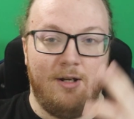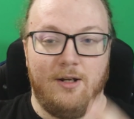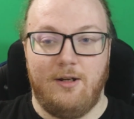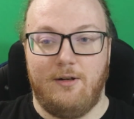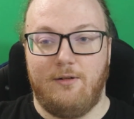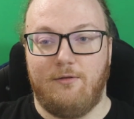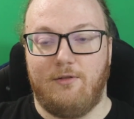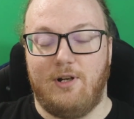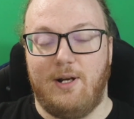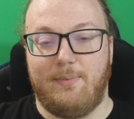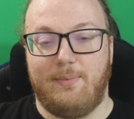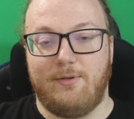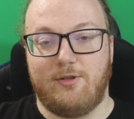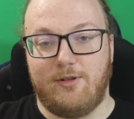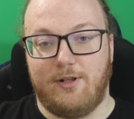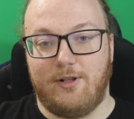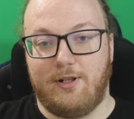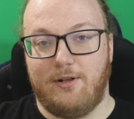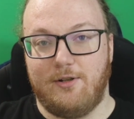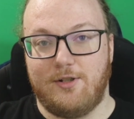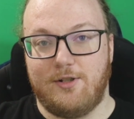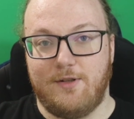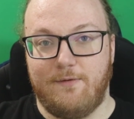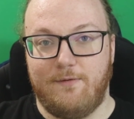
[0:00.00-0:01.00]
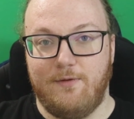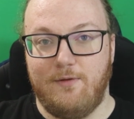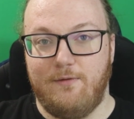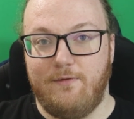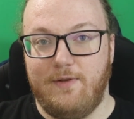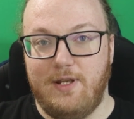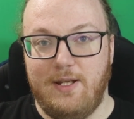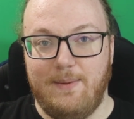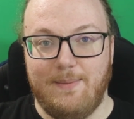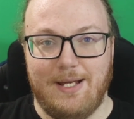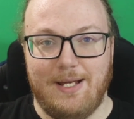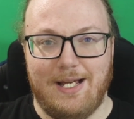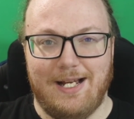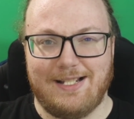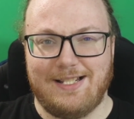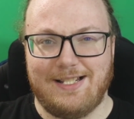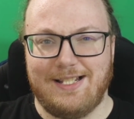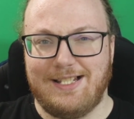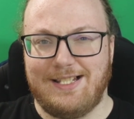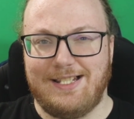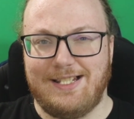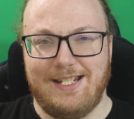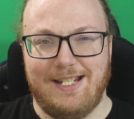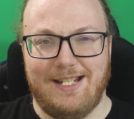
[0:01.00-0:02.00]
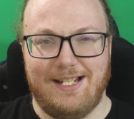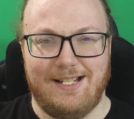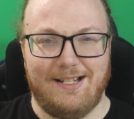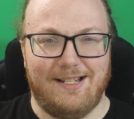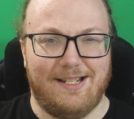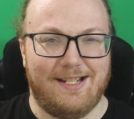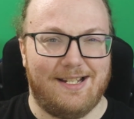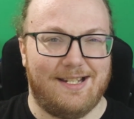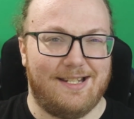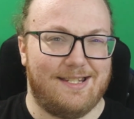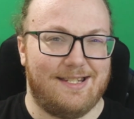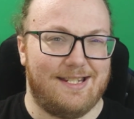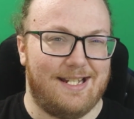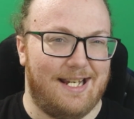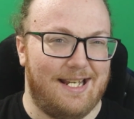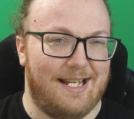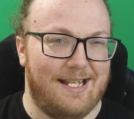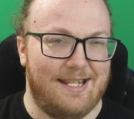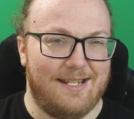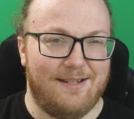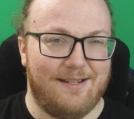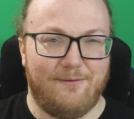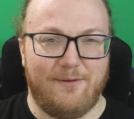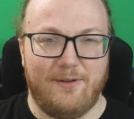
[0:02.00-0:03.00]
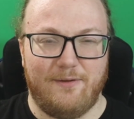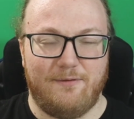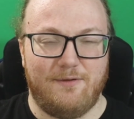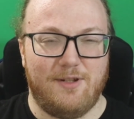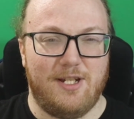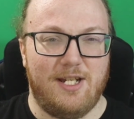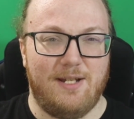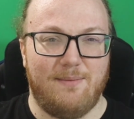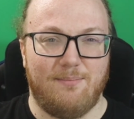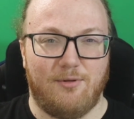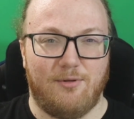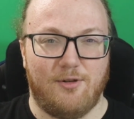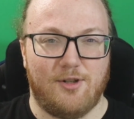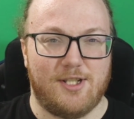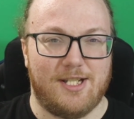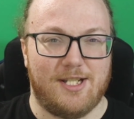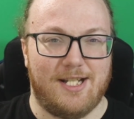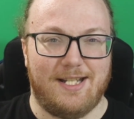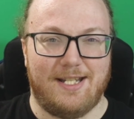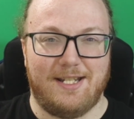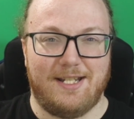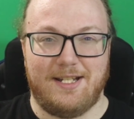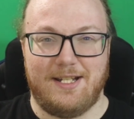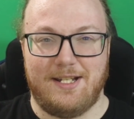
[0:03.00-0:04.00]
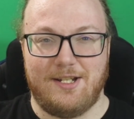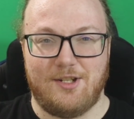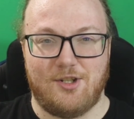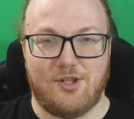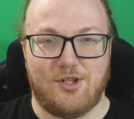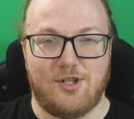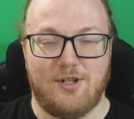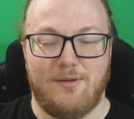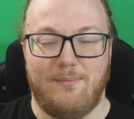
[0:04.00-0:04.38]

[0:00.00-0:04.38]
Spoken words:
Rapid Strike Urshifu VMAX is seeing like 10 to 15%-ish